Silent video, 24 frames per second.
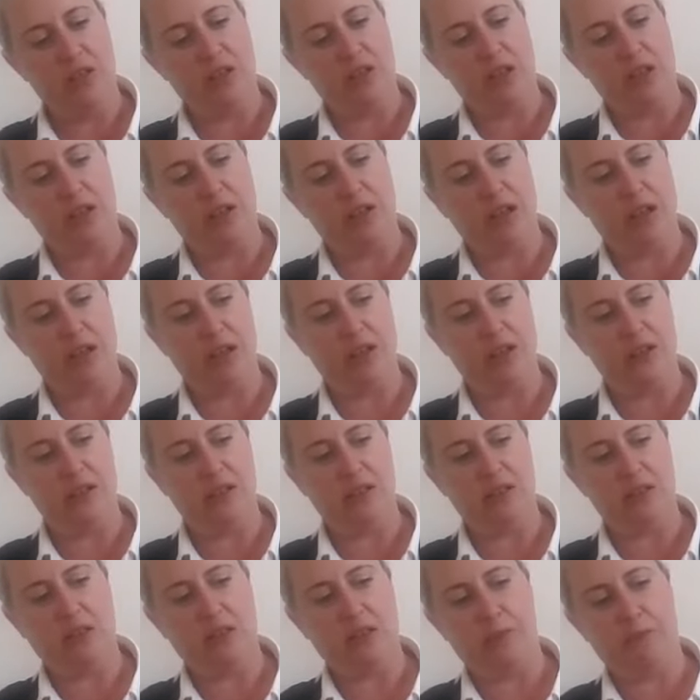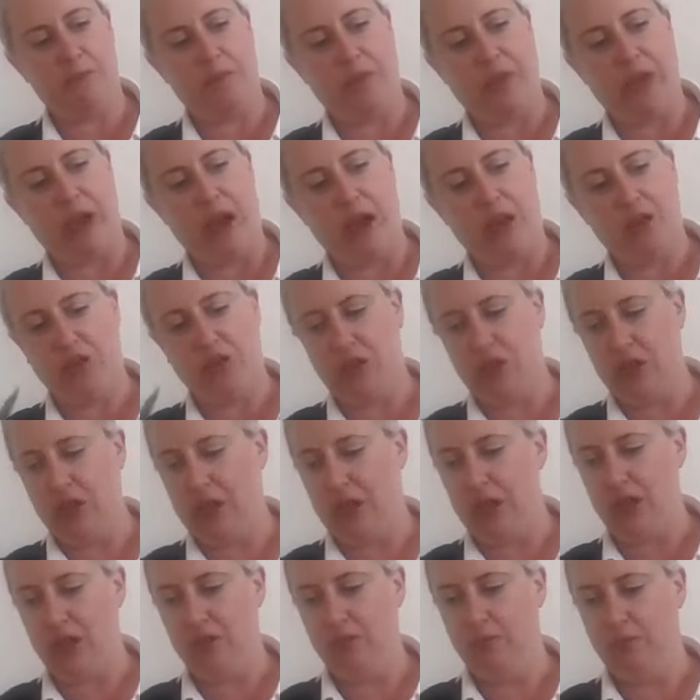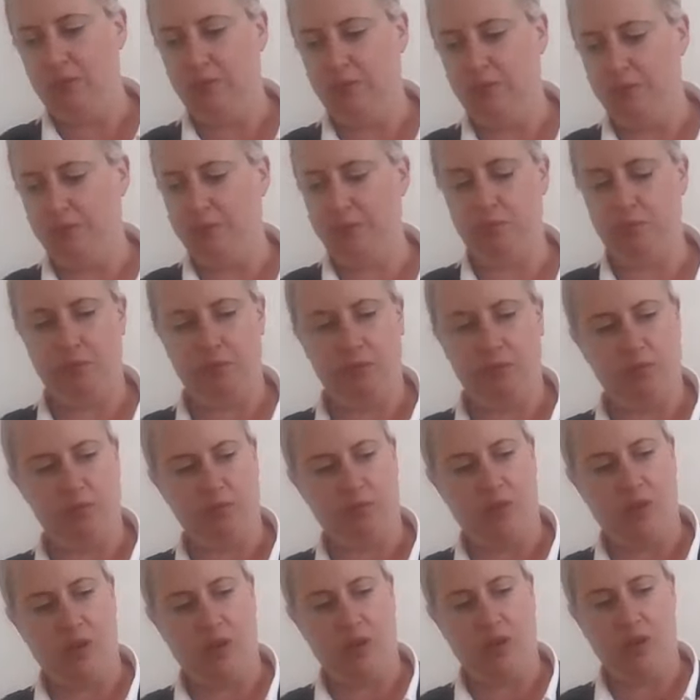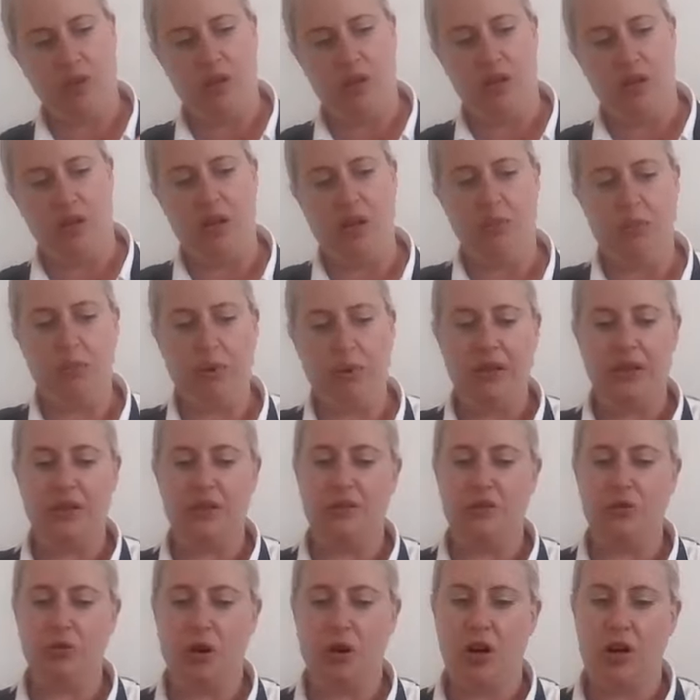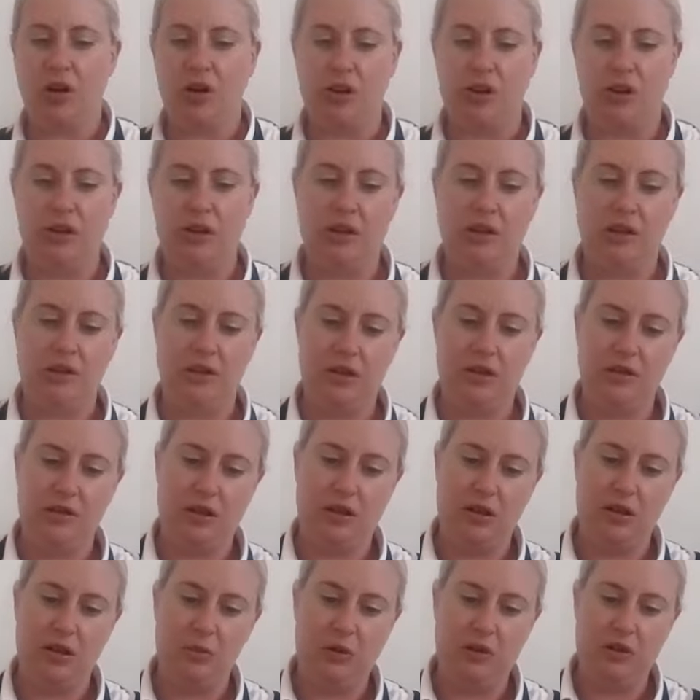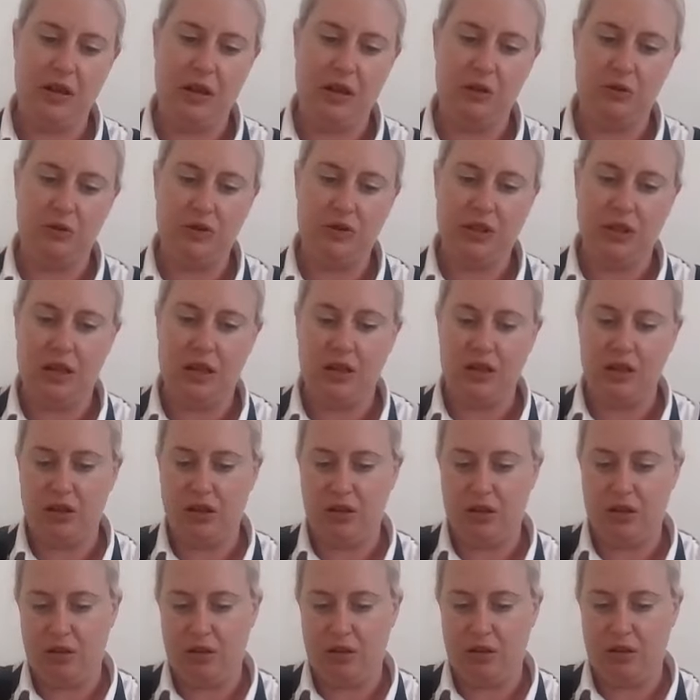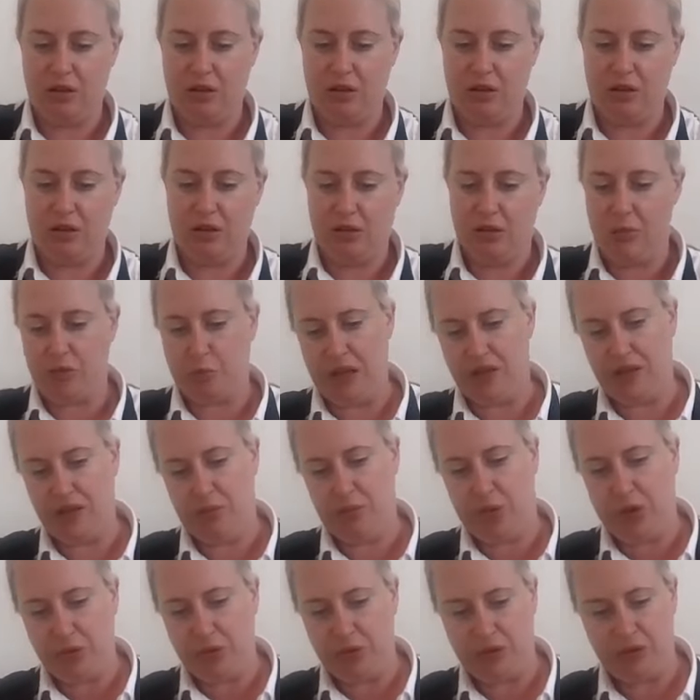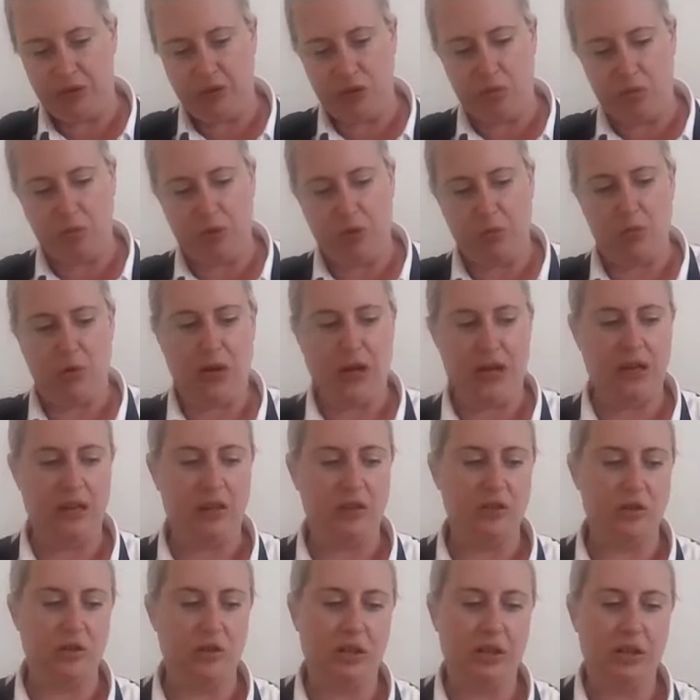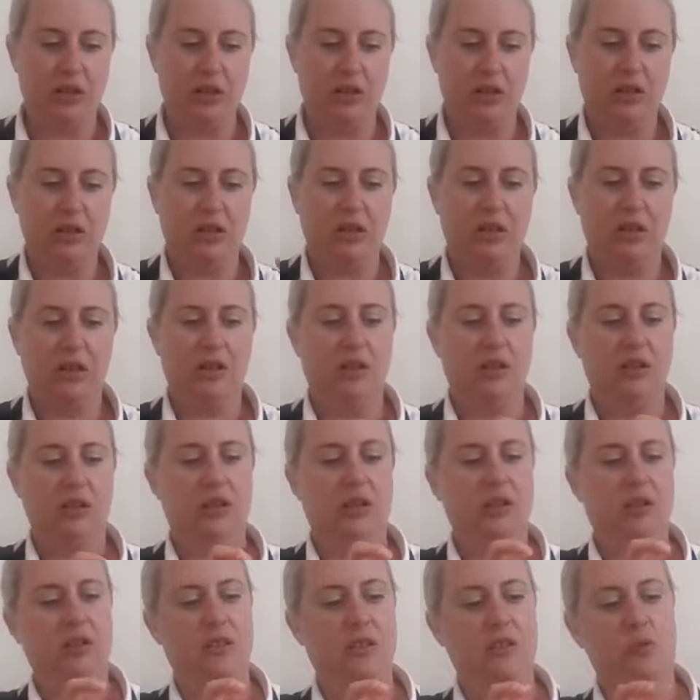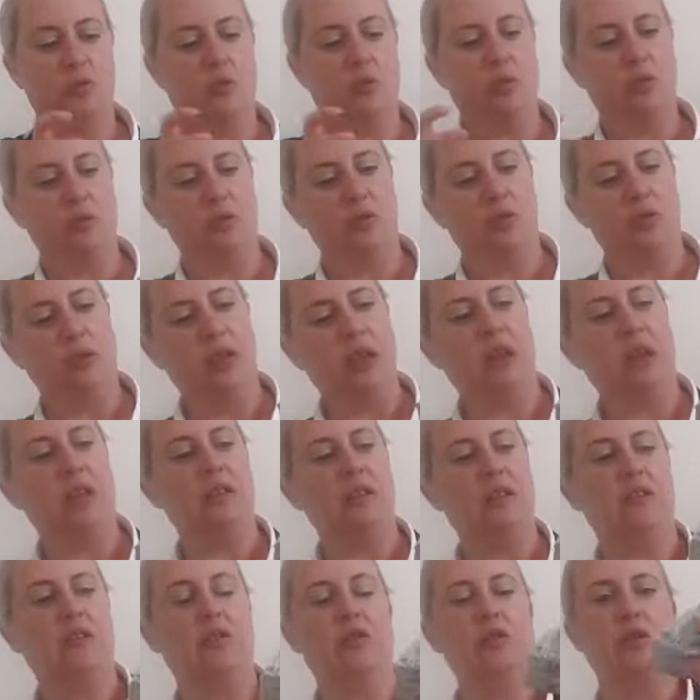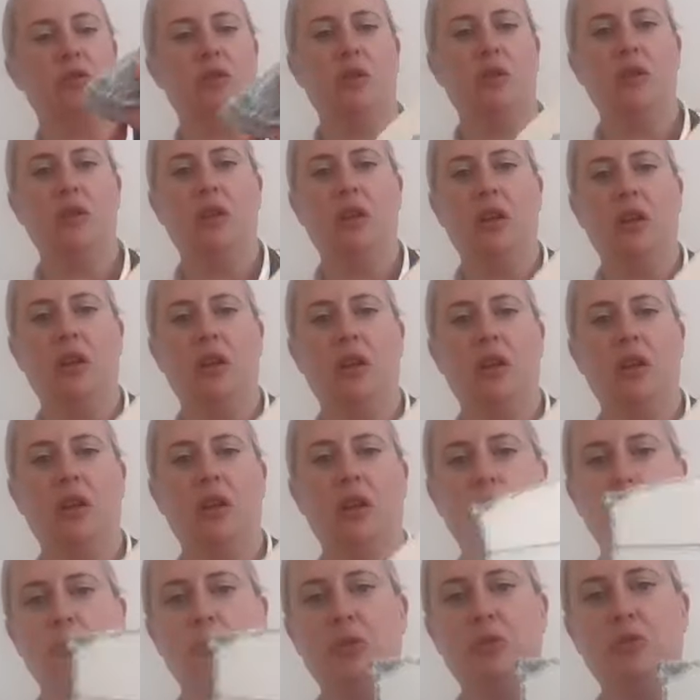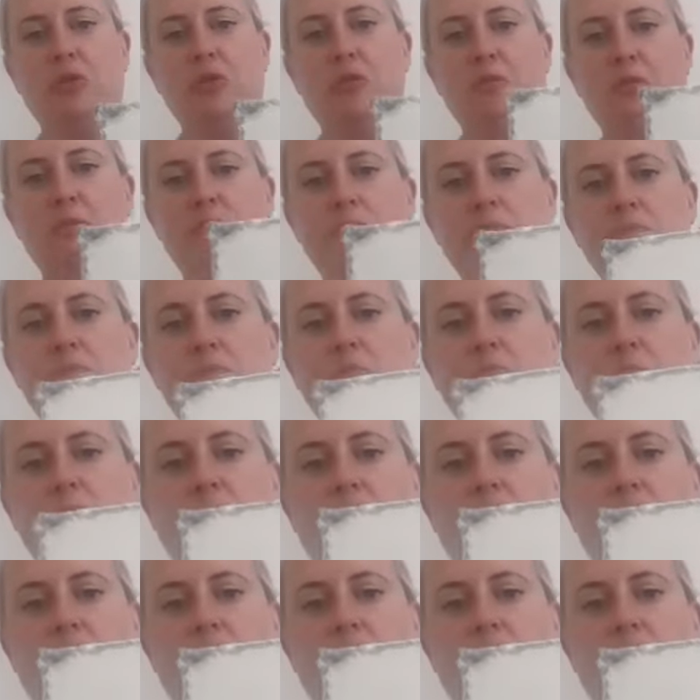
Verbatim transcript: so that is ashed again, um, but it's drier this time. It's held together much better. Perhaps it's got a bit more age on it. This one has got a line through the middle,